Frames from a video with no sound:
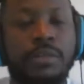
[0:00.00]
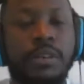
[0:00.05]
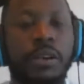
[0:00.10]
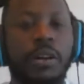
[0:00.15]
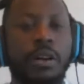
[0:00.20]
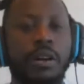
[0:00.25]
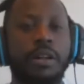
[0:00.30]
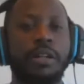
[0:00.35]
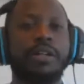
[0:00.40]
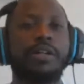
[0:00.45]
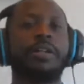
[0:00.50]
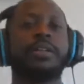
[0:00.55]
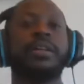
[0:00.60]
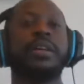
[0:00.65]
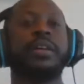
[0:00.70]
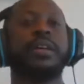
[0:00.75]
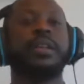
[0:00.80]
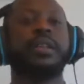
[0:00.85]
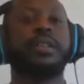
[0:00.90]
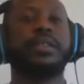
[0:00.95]
Harden
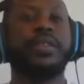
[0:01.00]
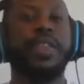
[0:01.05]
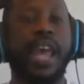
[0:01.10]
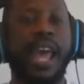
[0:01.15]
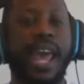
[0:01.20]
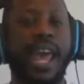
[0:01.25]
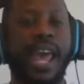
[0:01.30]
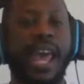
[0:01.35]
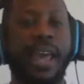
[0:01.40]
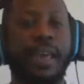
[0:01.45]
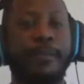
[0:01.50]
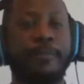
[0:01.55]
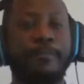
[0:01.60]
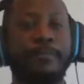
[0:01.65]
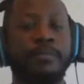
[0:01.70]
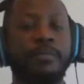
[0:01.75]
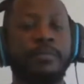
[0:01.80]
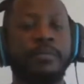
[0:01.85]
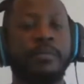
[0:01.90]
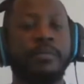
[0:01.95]
that
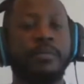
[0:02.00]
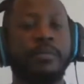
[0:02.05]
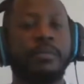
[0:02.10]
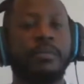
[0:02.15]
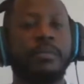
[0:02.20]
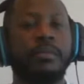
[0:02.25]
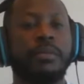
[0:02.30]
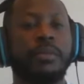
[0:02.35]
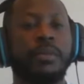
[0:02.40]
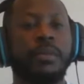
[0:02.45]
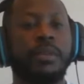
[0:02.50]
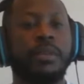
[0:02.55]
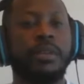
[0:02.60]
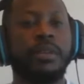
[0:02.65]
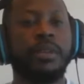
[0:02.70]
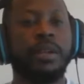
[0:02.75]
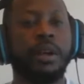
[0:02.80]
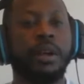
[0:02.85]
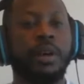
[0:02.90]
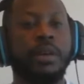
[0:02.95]
you
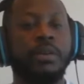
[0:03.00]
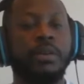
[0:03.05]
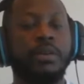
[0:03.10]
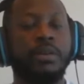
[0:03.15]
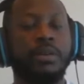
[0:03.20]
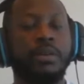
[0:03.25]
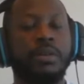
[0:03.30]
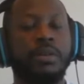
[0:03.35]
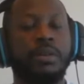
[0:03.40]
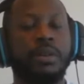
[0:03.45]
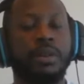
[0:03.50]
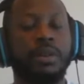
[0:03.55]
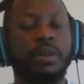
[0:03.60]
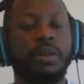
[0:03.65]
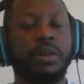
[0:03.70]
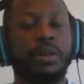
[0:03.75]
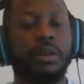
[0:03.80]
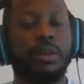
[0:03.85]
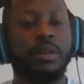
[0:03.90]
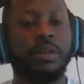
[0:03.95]
know
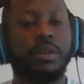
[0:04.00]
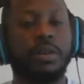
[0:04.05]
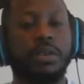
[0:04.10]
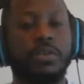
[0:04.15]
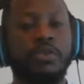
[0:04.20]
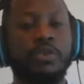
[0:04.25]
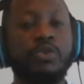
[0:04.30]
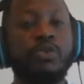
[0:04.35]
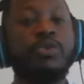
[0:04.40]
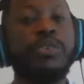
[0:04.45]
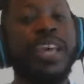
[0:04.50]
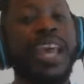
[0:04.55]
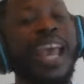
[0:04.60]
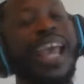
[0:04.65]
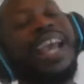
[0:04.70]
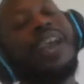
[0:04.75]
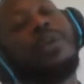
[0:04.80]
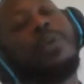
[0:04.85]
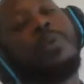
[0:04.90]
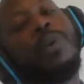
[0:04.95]
you
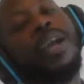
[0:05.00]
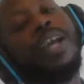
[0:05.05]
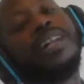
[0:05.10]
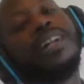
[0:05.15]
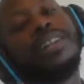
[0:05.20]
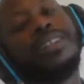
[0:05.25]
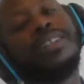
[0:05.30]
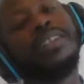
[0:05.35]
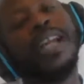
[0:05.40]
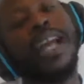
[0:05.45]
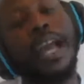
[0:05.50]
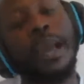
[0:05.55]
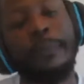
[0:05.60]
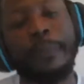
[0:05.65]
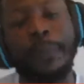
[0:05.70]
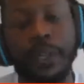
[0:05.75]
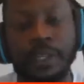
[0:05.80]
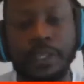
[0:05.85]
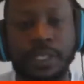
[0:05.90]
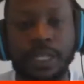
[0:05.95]
can't win a
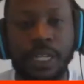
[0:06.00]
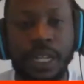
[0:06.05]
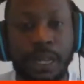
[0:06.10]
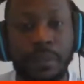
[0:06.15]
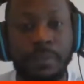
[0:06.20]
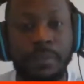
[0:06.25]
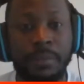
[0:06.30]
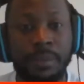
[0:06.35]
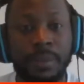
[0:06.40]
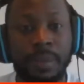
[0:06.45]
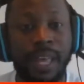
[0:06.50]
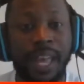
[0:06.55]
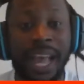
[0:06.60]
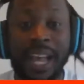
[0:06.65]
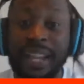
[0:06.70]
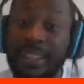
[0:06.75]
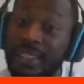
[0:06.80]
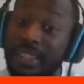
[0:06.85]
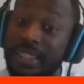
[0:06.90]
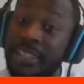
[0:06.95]
championship
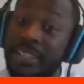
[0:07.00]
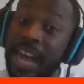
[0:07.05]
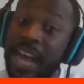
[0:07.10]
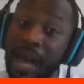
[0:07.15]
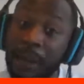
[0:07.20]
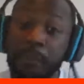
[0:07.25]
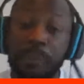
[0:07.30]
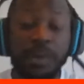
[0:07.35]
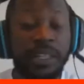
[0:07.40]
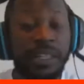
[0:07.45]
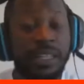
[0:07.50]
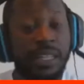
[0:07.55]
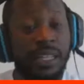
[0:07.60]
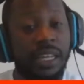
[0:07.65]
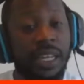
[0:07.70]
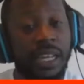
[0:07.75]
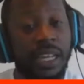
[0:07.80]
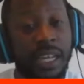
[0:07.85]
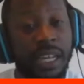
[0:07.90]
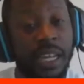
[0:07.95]
at the top of the
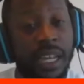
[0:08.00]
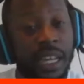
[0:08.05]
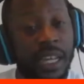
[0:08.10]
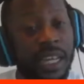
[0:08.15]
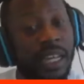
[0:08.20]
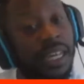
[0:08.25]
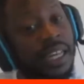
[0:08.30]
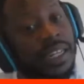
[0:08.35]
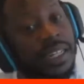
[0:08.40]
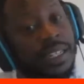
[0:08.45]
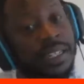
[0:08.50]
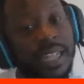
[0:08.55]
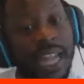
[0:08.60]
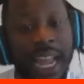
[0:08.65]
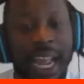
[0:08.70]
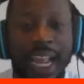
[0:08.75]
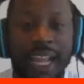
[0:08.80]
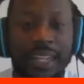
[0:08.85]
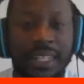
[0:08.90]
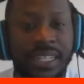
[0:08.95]
key
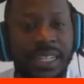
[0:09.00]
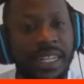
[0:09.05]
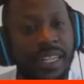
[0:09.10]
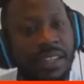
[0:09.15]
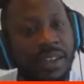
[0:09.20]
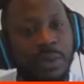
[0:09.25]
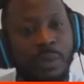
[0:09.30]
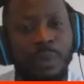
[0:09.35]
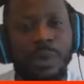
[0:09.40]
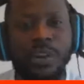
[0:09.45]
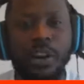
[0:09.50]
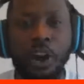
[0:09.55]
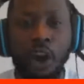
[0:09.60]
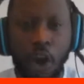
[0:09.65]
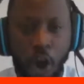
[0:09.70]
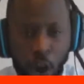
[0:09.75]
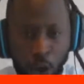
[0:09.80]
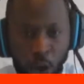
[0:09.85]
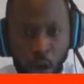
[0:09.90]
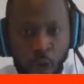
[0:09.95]
dancing when the
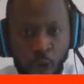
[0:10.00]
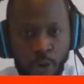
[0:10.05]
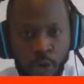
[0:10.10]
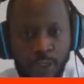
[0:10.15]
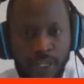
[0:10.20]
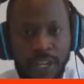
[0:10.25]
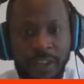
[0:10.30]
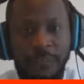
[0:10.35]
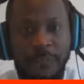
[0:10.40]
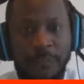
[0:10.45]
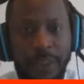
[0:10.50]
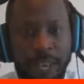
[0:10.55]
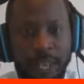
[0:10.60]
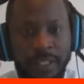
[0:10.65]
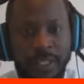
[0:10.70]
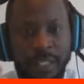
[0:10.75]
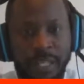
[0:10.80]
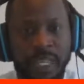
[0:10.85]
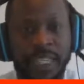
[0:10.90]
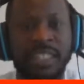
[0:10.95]
whole
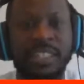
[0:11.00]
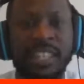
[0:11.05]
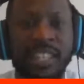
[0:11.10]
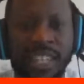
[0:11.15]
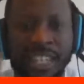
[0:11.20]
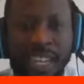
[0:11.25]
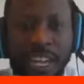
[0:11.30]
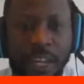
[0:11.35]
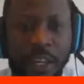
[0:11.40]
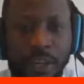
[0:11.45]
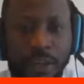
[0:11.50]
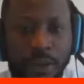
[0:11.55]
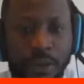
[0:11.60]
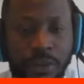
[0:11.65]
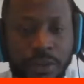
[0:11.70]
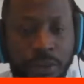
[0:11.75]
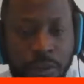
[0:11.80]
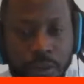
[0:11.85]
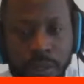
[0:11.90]
defense is looking at you.